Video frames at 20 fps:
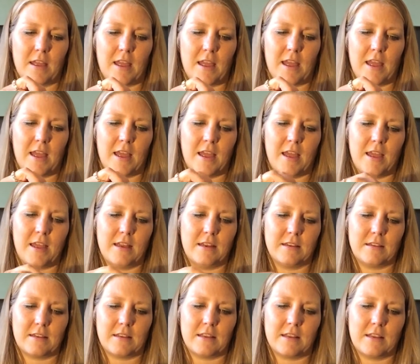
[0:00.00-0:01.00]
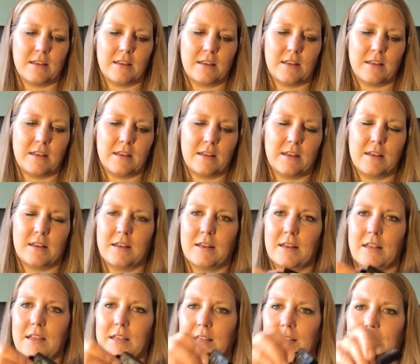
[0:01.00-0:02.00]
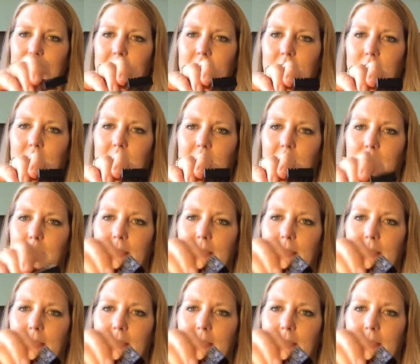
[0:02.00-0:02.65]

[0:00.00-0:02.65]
and this is where your